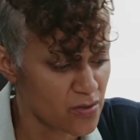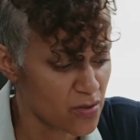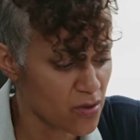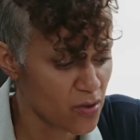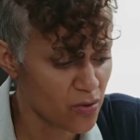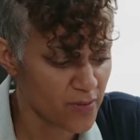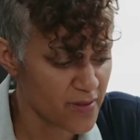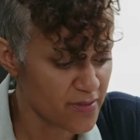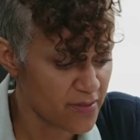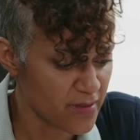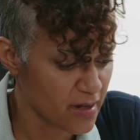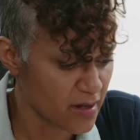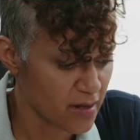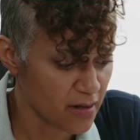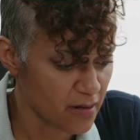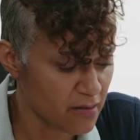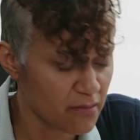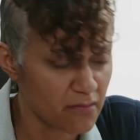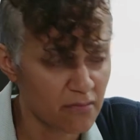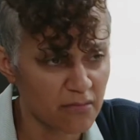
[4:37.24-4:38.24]
you go in
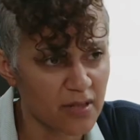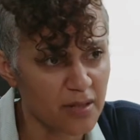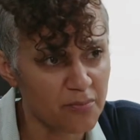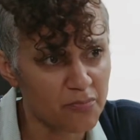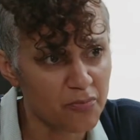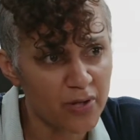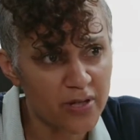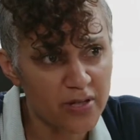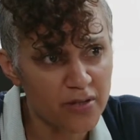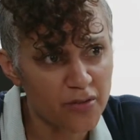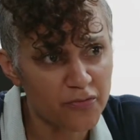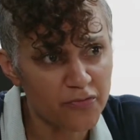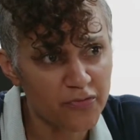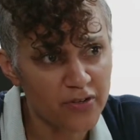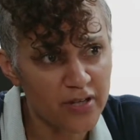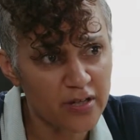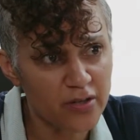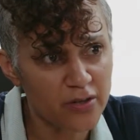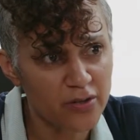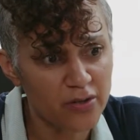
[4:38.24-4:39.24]
there, they prick your
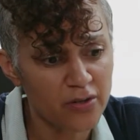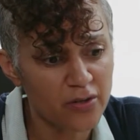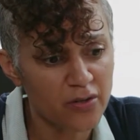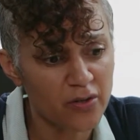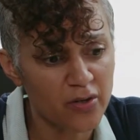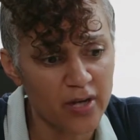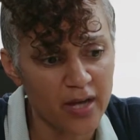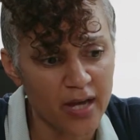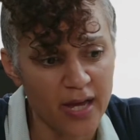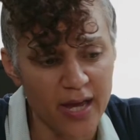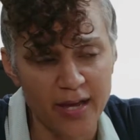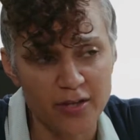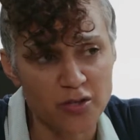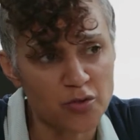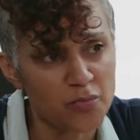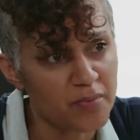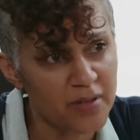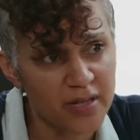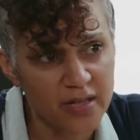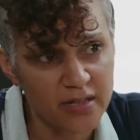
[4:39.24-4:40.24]
finger,
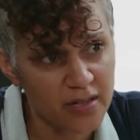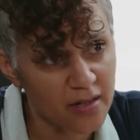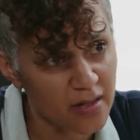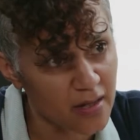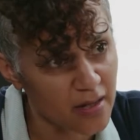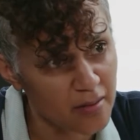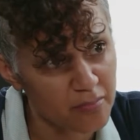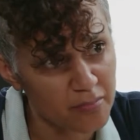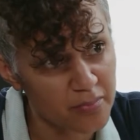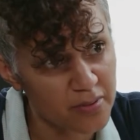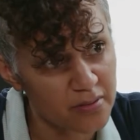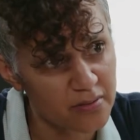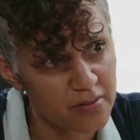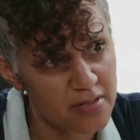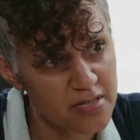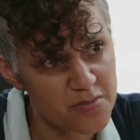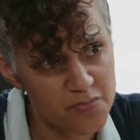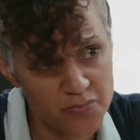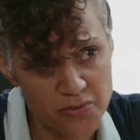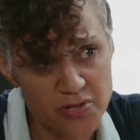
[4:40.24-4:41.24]
and you pee in a cup.
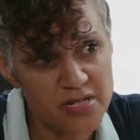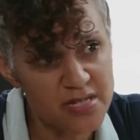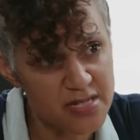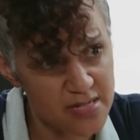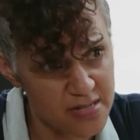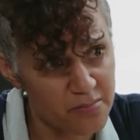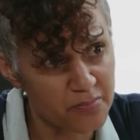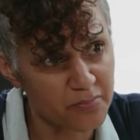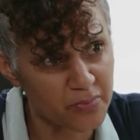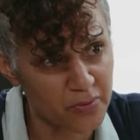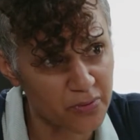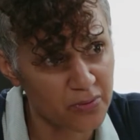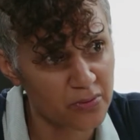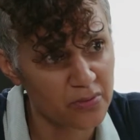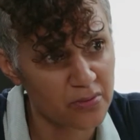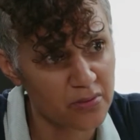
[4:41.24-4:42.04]
It's pretty simple.